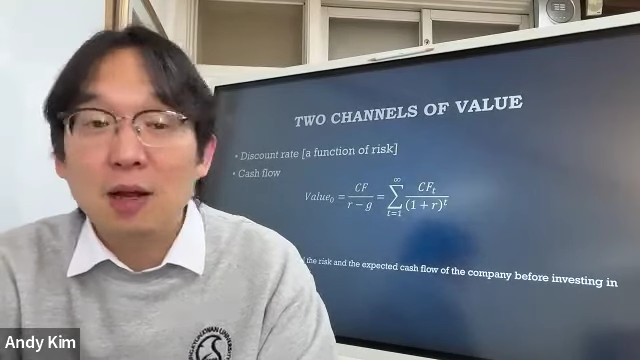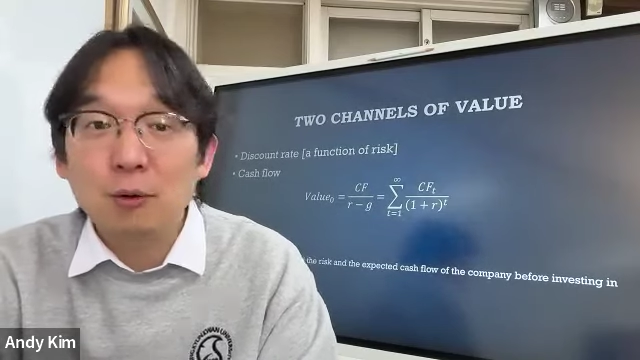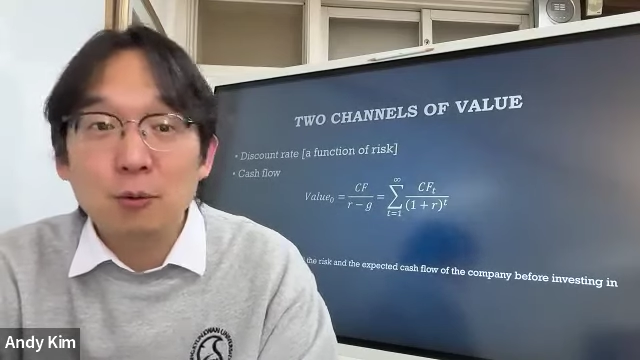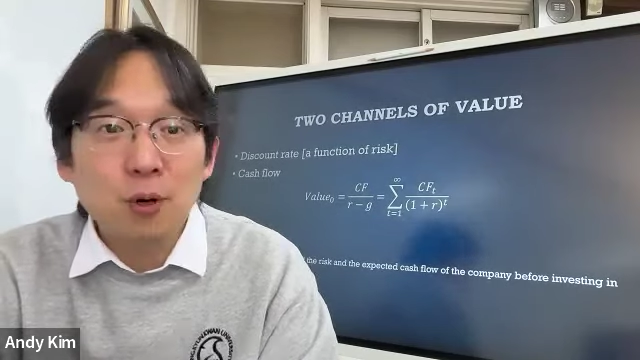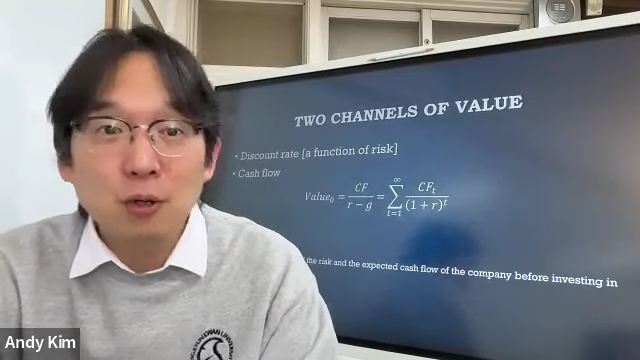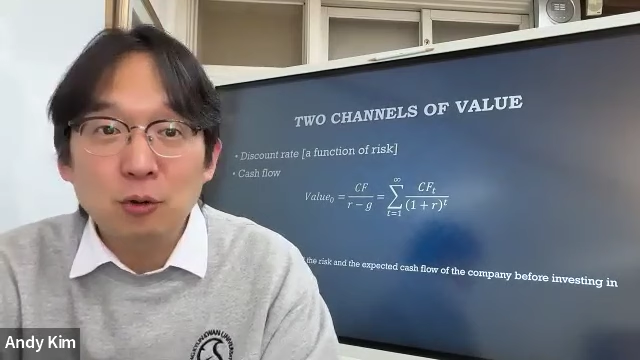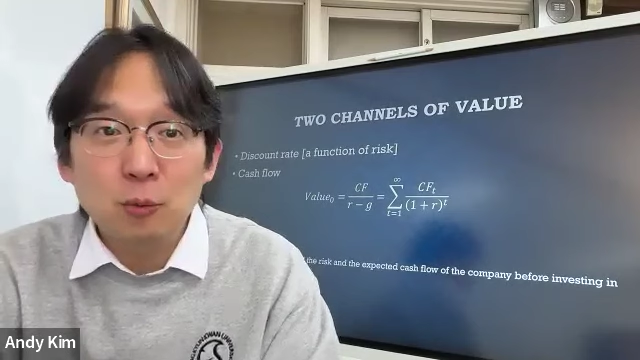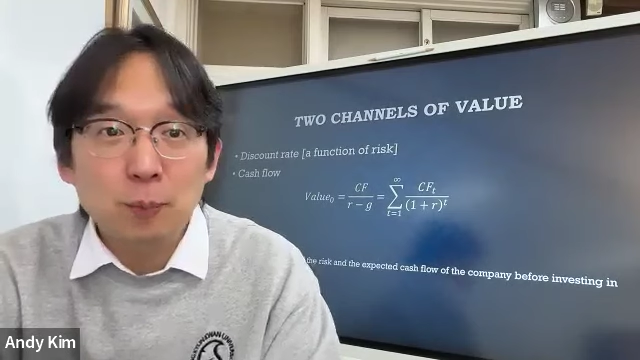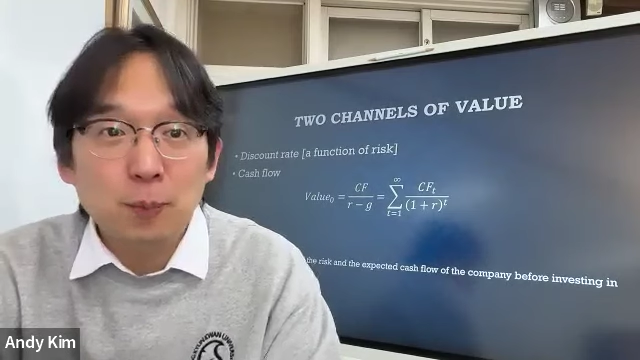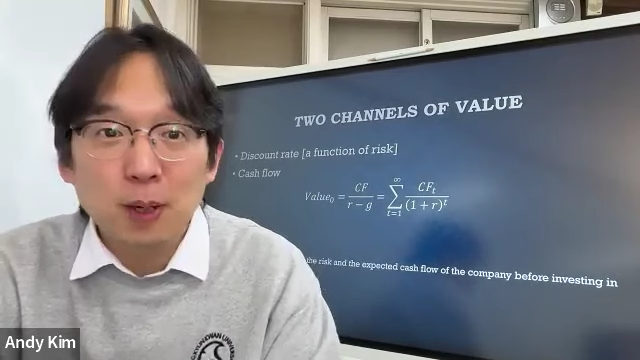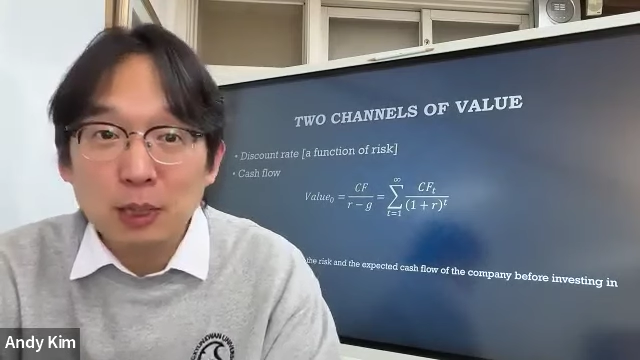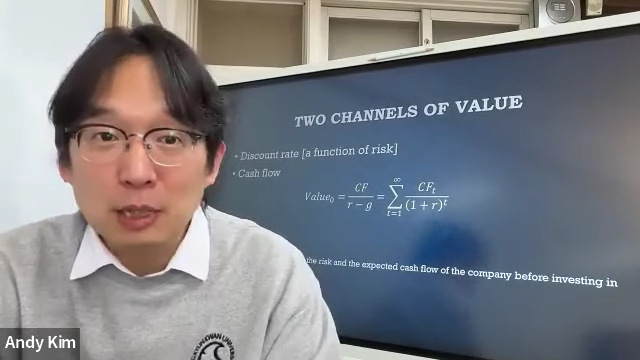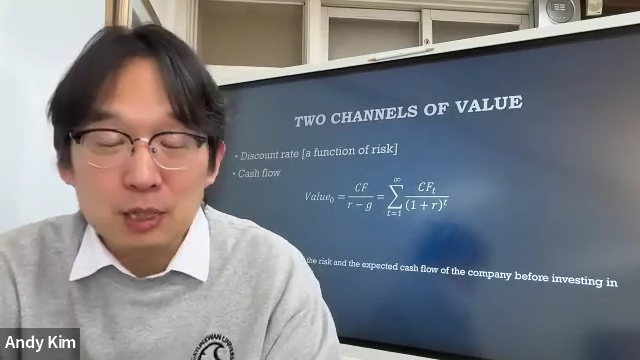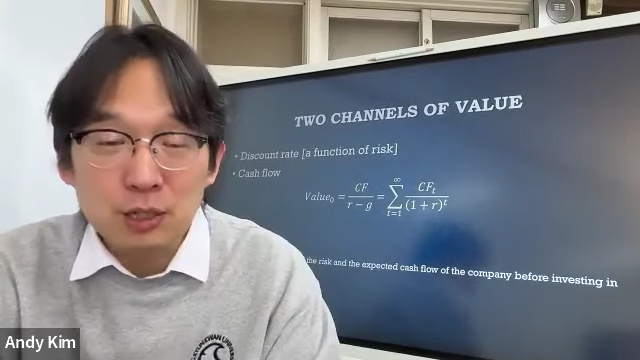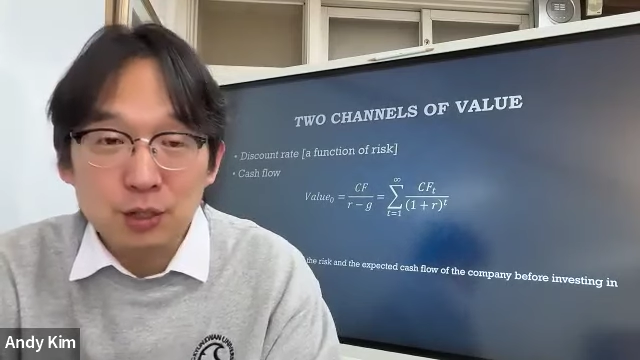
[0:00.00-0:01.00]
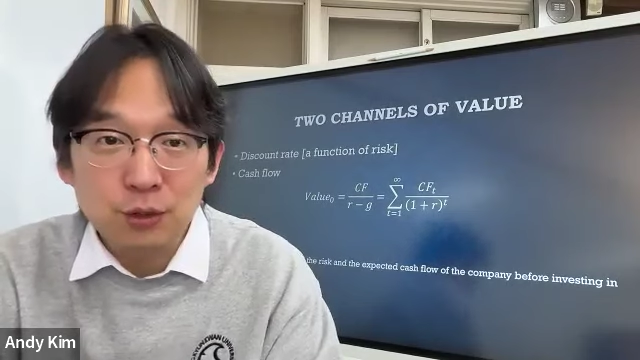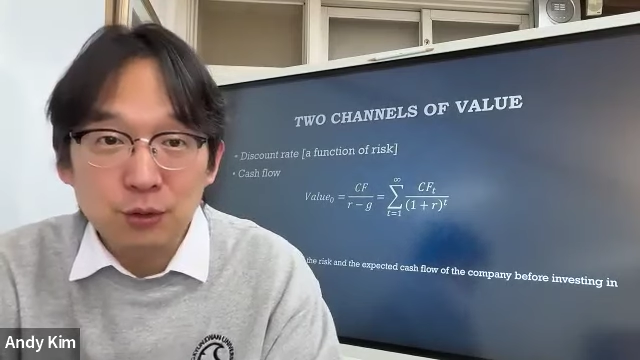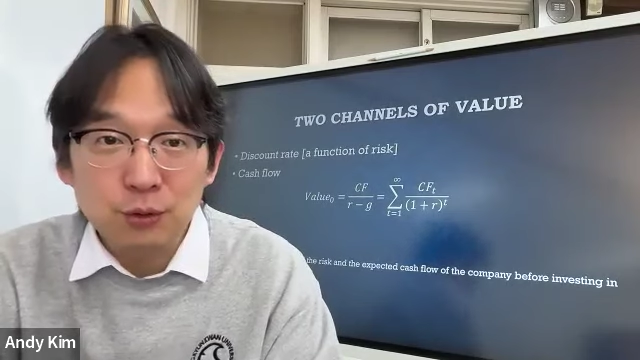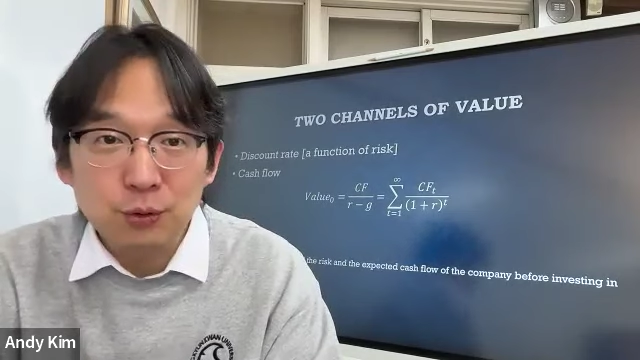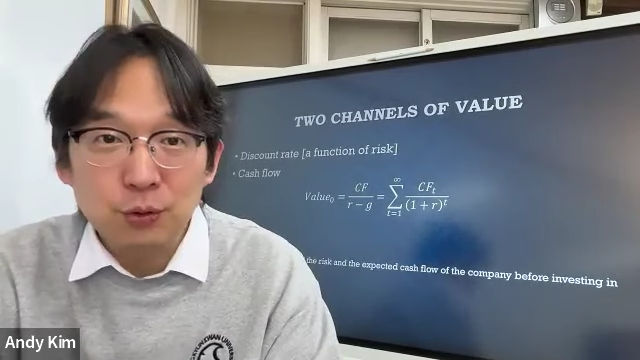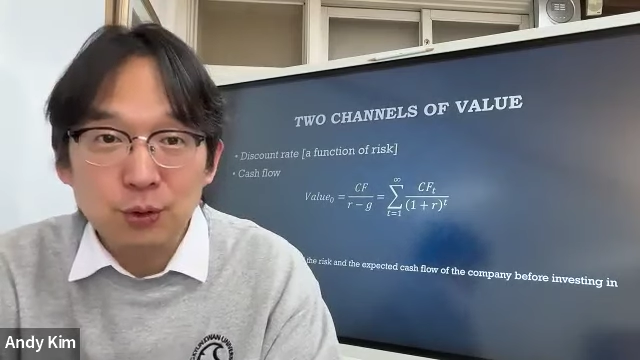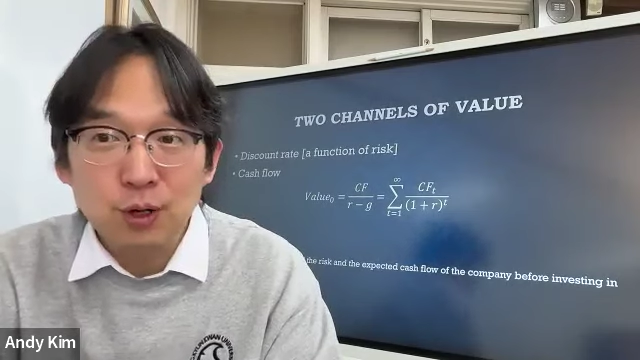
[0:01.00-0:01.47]
not going to punish
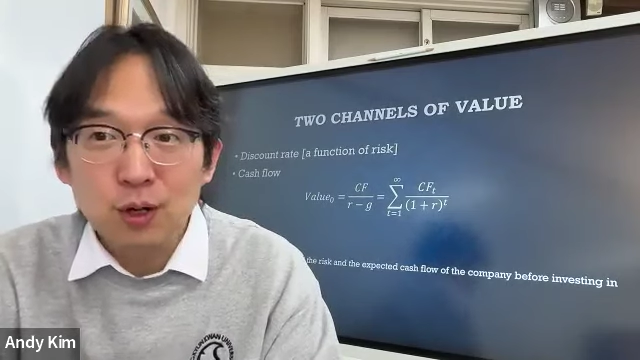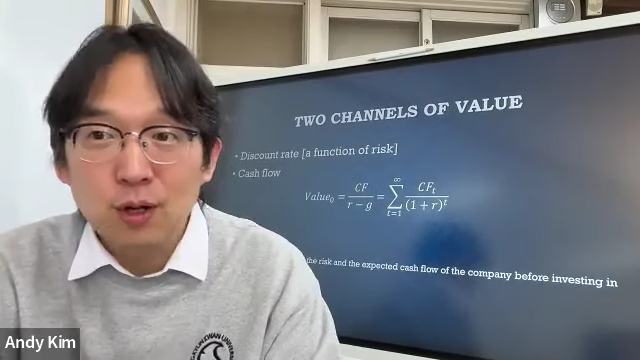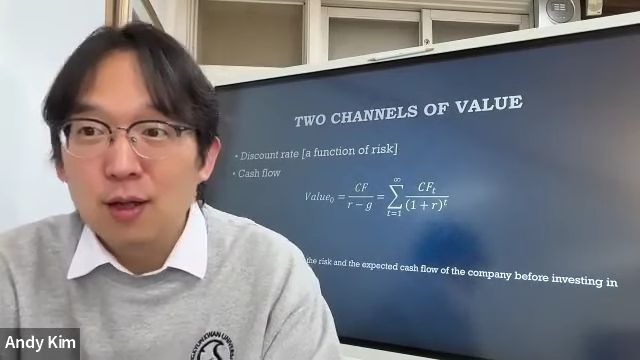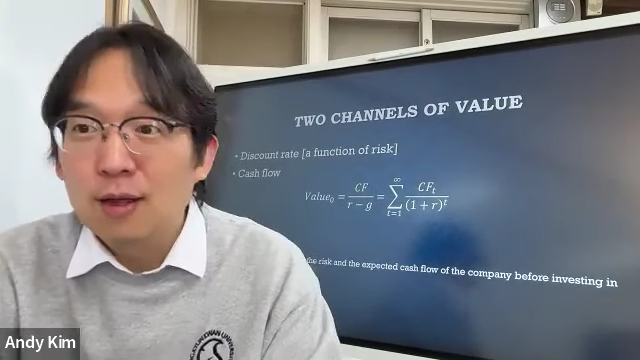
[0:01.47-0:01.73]
you